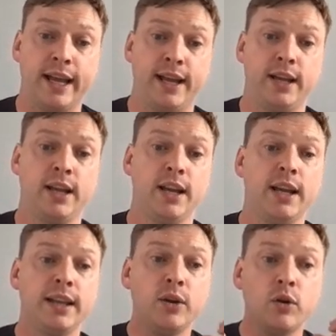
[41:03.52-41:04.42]
layer,
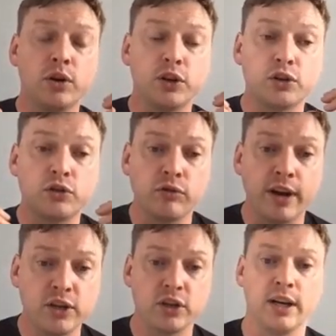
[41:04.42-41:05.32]
the
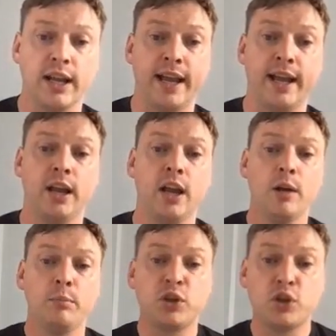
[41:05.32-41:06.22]
orchestration layer
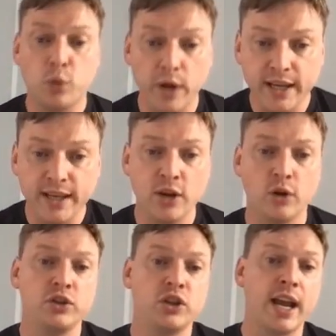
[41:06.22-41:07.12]
between the
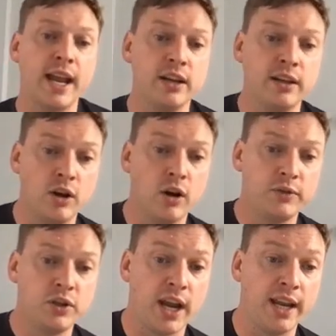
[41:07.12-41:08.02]
on-chain and the
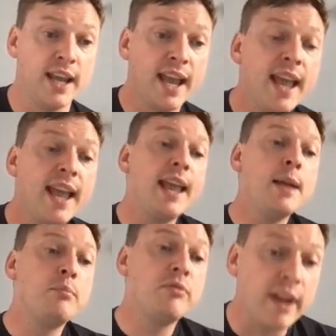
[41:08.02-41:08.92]
off-chain,
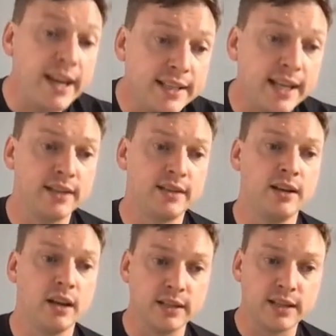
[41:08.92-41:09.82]
embraces
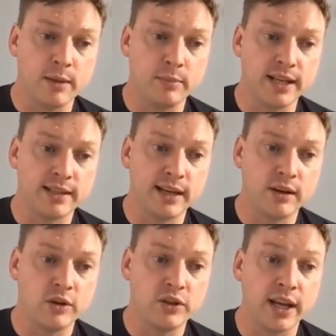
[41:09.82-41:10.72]
non-deterministic
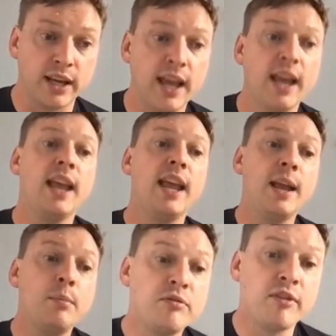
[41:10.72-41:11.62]
logic,
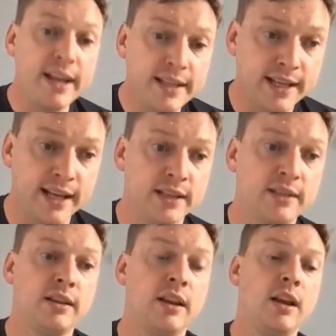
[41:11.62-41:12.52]

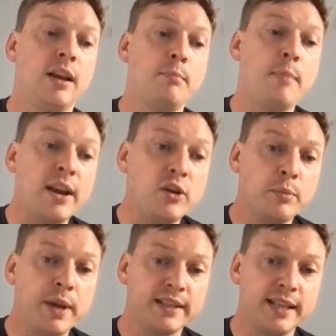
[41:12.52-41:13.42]
embraces manual
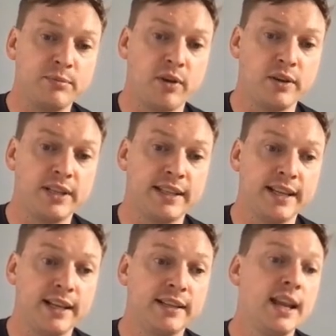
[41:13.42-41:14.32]
business
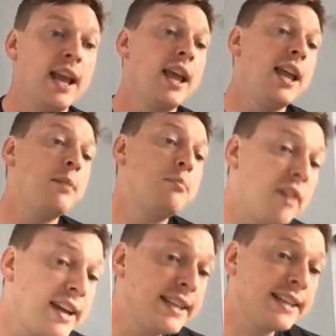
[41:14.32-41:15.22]
processes,
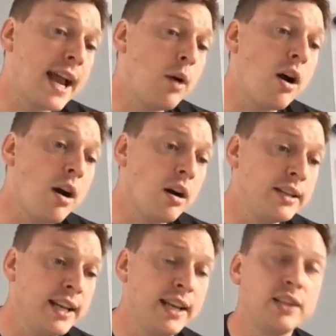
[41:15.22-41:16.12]
embraces how
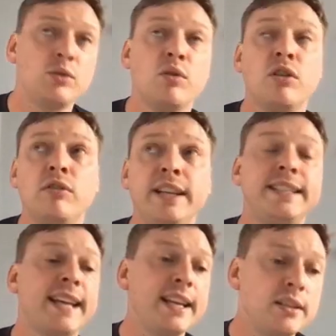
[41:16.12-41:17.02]
hard it is to agree
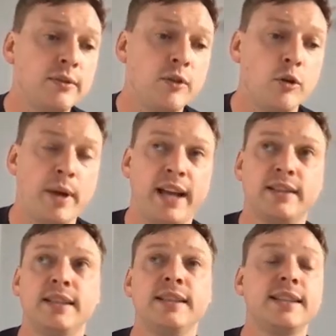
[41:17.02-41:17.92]
data
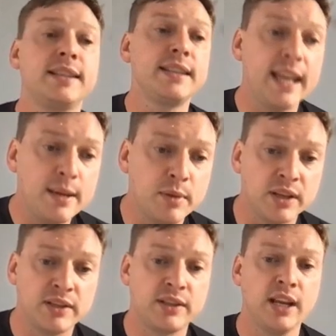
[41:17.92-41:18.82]
formats and
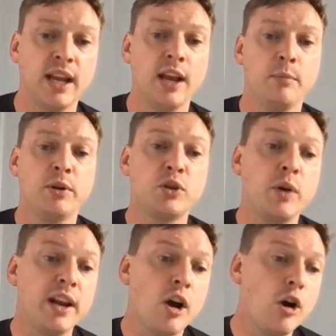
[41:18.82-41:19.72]
schemas
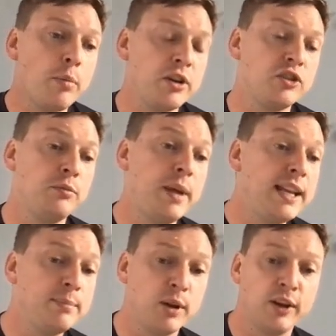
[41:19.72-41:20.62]
between a whole bunch of
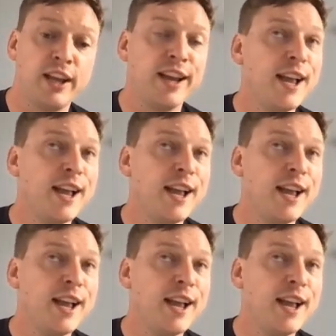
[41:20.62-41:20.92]
people.